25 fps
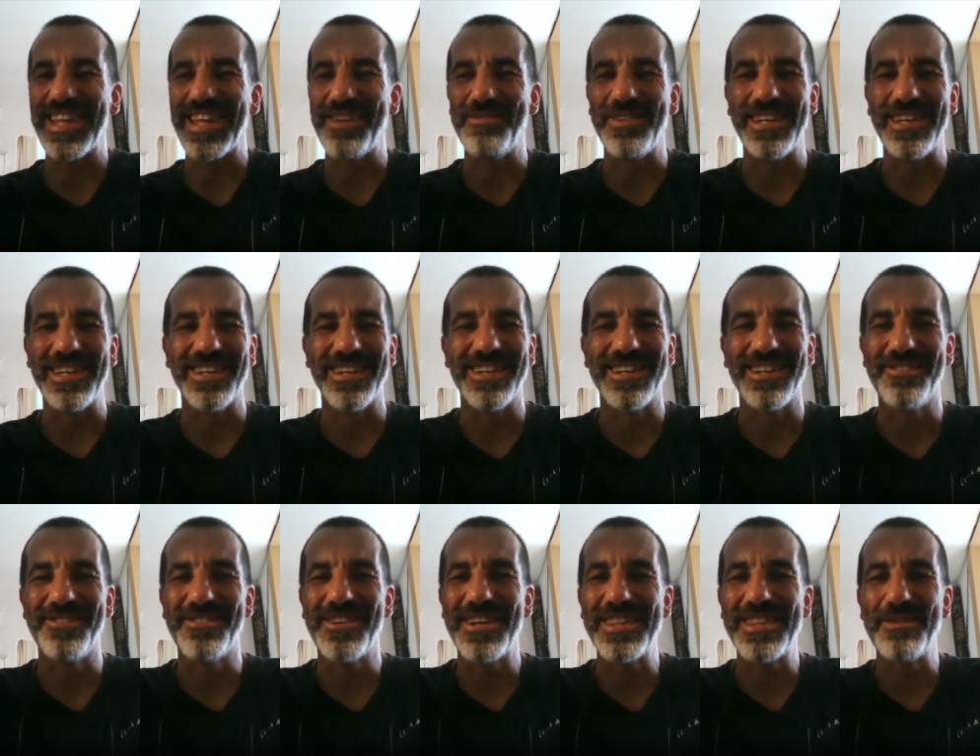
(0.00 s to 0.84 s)
I mean,
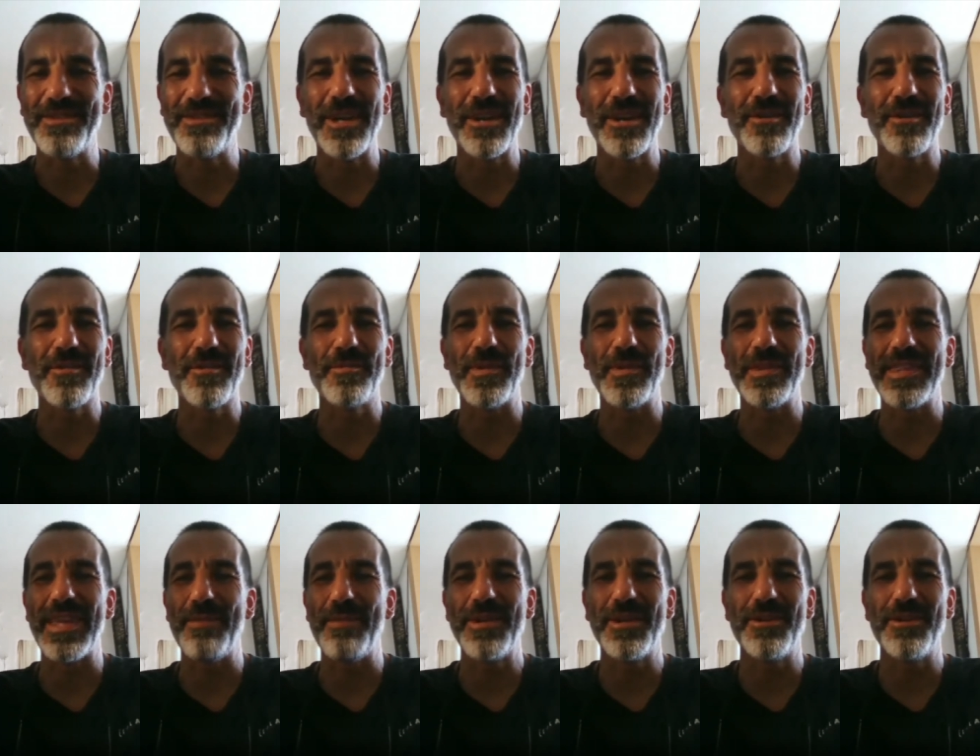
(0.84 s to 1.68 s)
you are in the middle of a
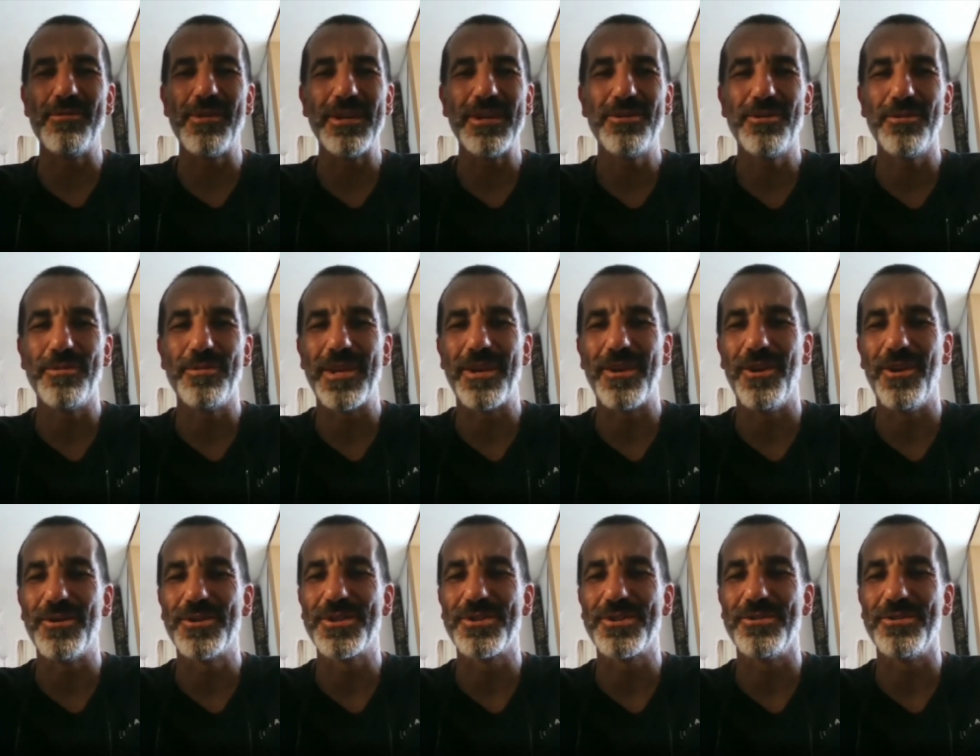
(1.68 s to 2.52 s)
pandemic, you want to be
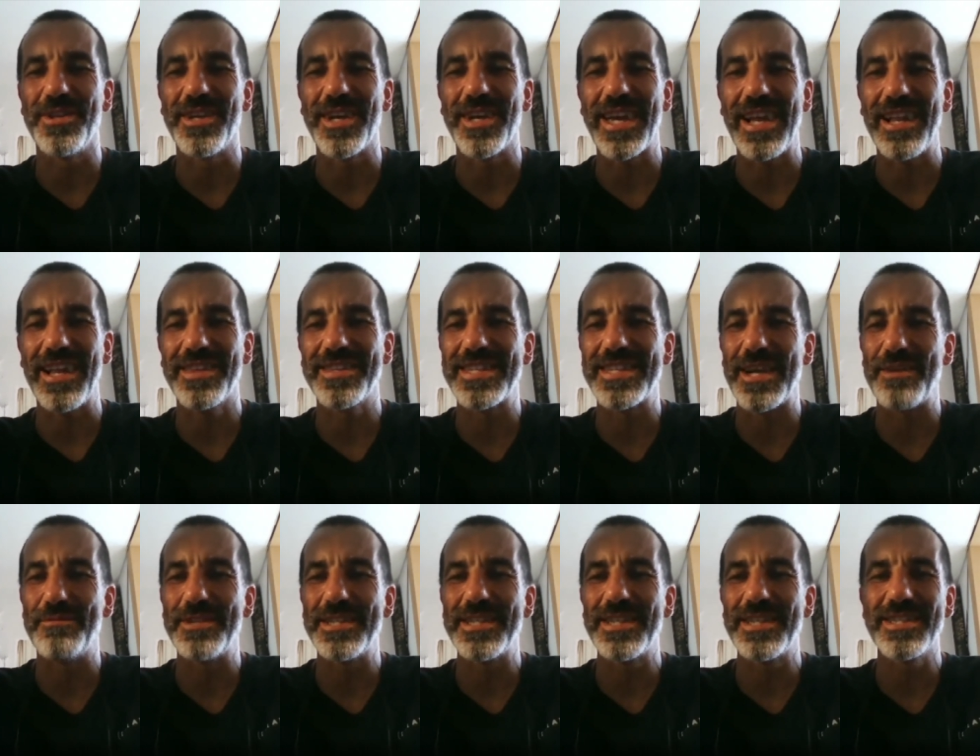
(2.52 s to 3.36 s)
close to the health
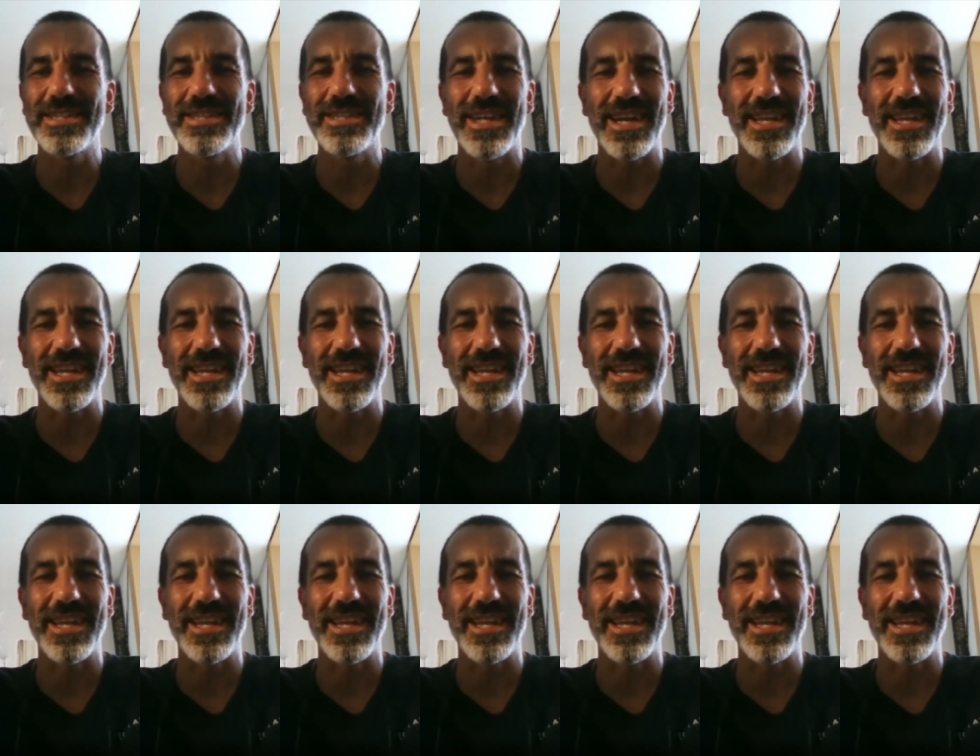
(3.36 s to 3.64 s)
services,